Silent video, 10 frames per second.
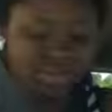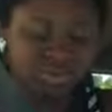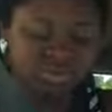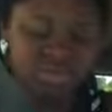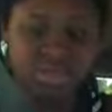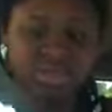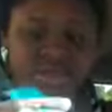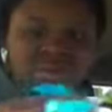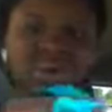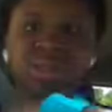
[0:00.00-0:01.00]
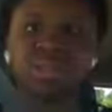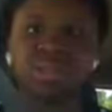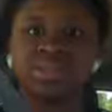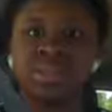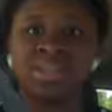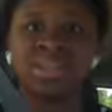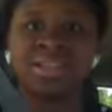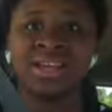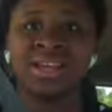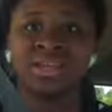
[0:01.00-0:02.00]
just very self-conscious about my
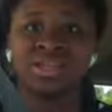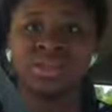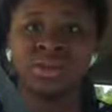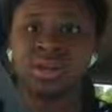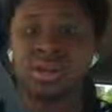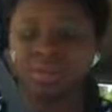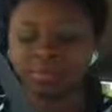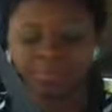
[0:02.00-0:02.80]
legs so yeah